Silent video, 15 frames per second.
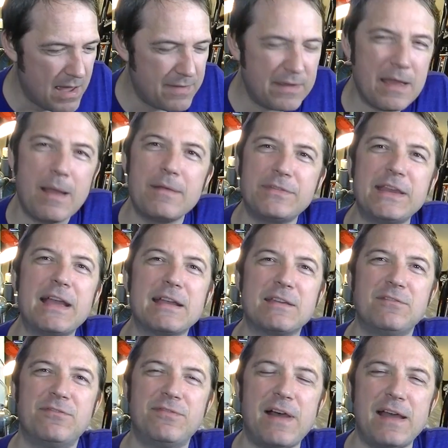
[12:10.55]
I think I could
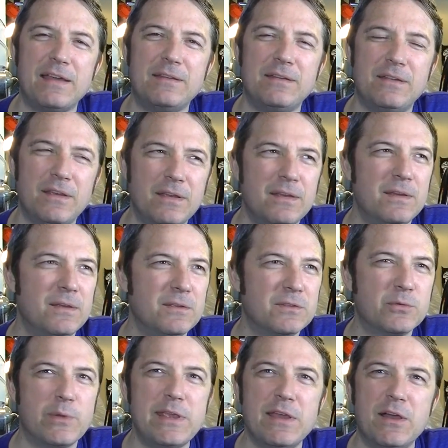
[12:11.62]
find
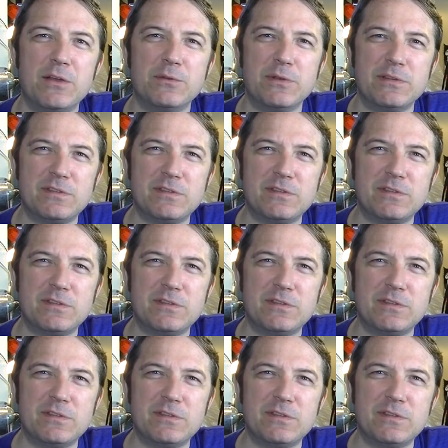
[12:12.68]
300